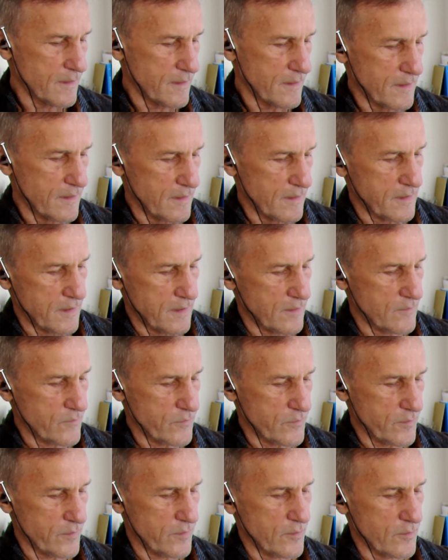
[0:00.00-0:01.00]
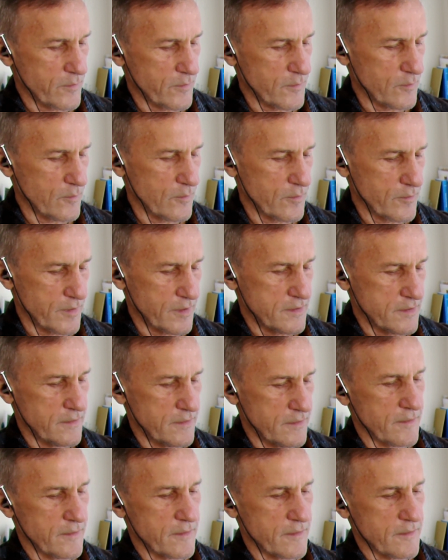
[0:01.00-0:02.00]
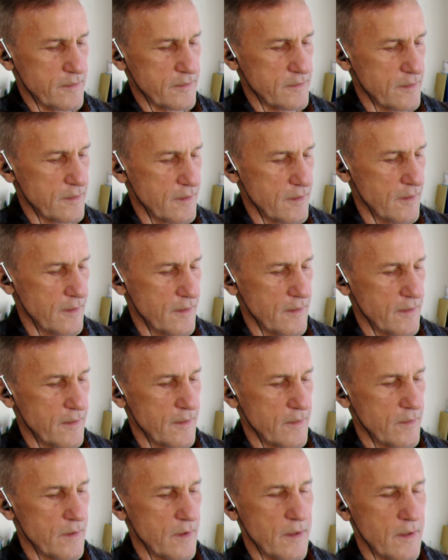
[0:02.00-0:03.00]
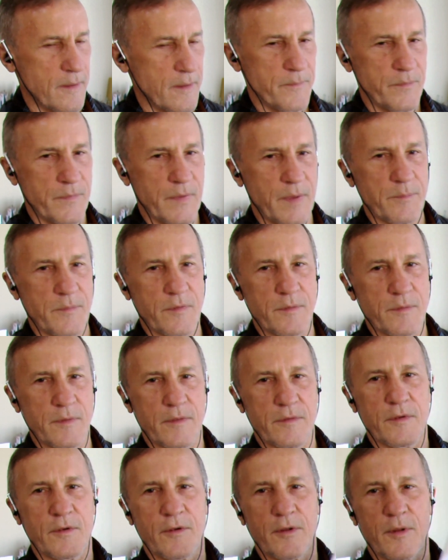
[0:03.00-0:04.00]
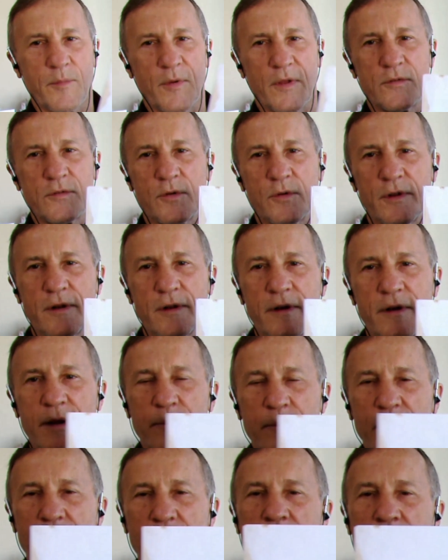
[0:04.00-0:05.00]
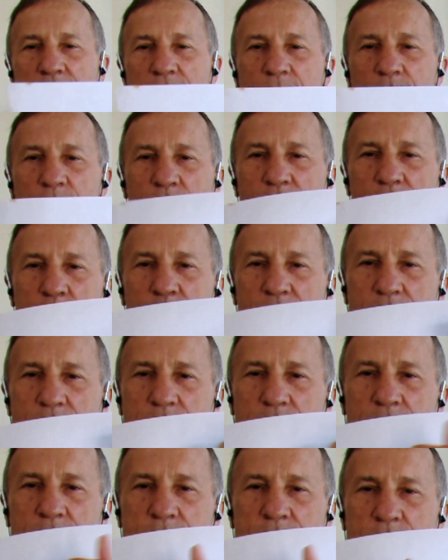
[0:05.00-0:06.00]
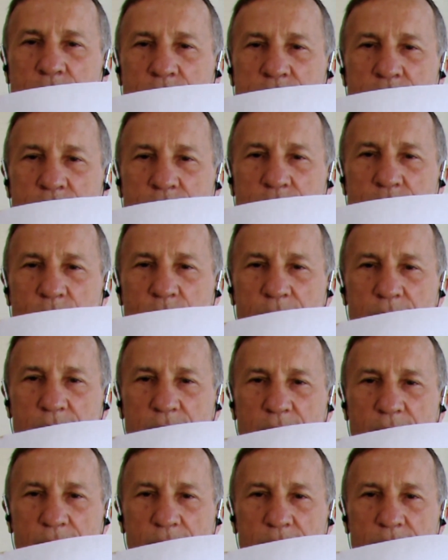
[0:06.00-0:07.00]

again, for those who already did this, I'm sorry about doing it again, but what I mean is you just write a line.